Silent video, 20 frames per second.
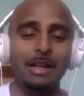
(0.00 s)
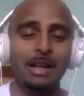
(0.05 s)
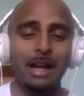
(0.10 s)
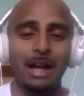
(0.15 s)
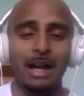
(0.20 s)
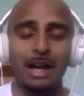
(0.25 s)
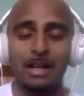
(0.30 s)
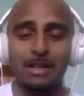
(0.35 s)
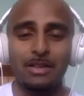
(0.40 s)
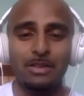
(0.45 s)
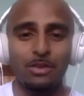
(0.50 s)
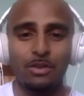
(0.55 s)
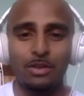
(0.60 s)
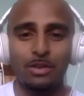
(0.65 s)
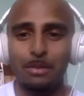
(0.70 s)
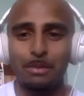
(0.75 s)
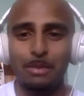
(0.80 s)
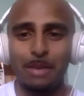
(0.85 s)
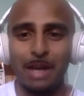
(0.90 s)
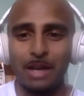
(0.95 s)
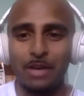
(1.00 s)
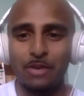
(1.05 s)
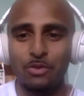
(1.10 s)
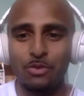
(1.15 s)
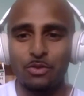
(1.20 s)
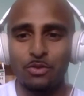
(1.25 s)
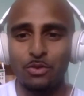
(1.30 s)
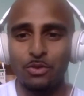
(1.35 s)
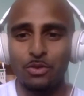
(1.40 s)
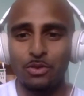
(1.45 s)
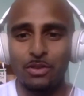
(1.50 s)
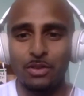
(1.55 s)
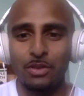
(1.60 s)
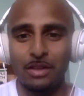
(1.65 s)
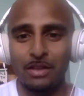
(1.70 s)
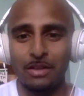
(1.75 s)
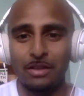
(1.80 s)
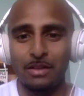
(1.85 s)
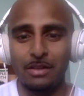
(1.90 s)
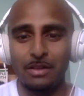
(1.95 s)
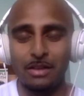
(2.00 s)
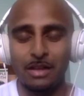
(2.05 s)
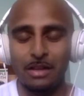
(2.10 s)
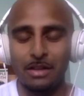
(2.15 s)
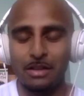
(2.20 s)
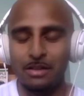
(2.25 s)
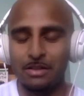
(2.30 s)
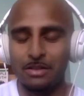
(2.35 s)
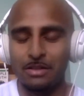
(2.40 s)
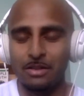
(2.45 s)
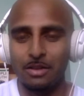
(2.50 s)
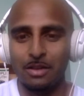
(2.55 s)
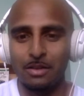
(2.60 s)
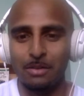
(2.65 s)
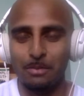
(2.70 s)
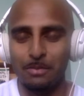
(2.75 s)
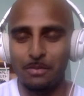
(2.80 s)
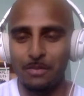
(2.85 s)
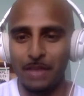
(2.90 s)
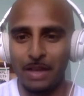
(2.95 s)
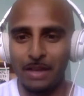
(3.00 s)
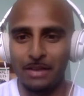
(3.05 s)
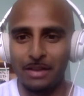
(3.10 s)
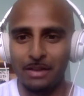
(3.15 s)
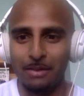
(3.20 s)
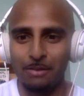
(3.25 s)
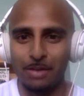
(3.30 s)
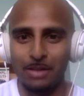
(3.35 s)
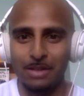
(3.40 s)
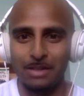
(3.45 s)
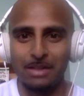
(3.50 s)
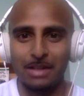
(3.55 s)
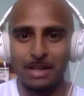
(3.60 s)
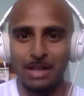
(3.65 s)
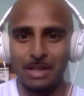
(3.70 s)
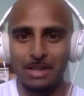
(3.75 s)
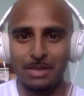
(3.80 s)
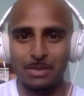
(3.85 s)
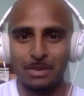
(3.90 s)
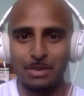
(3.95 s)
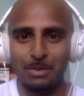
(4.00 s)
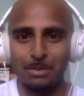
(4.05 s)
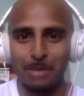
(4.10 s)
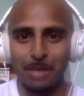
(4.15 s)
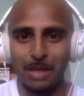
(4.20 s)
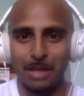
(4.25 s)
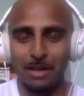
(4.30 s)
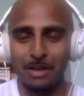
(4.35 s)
It's all about truth, and there's a lot of that resonates with me.